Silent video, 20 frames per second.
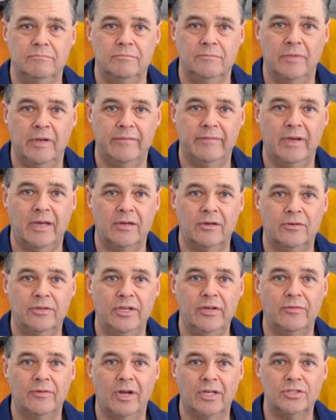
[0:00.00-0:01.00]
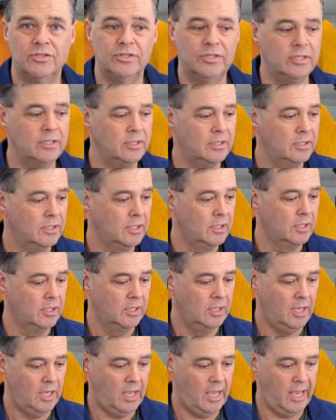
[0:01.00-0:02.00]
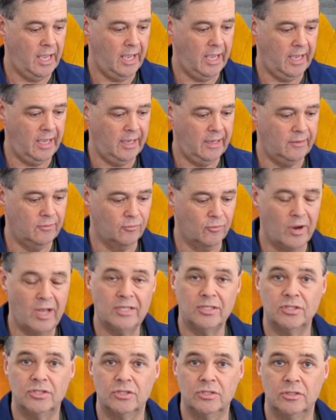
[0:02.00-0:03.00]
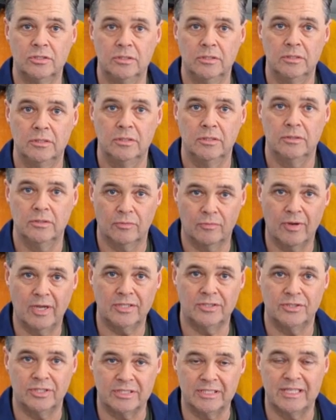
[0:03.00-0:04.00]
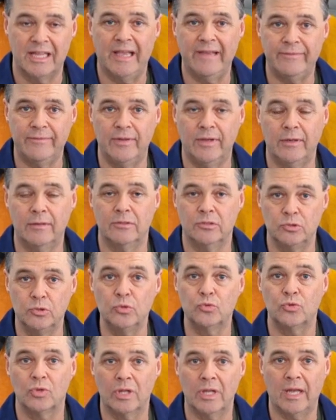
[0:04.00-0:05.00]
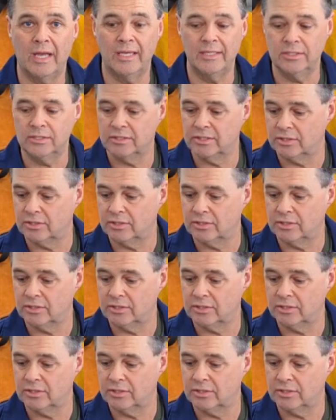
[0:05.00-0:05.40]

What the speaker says: I've got her de-rusted, and the rust that's left there is neutralized.